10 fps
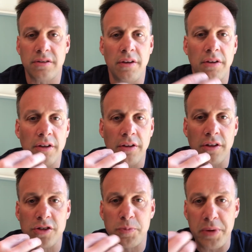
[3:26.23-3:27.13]
the
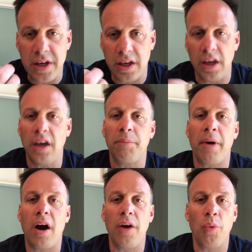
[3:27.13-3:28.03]
speaking
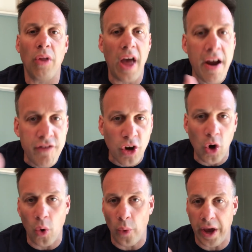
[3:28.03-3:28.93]
part will ever go
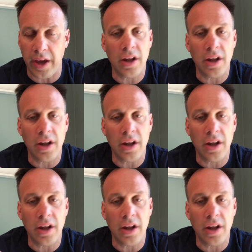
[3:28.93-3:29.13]
away.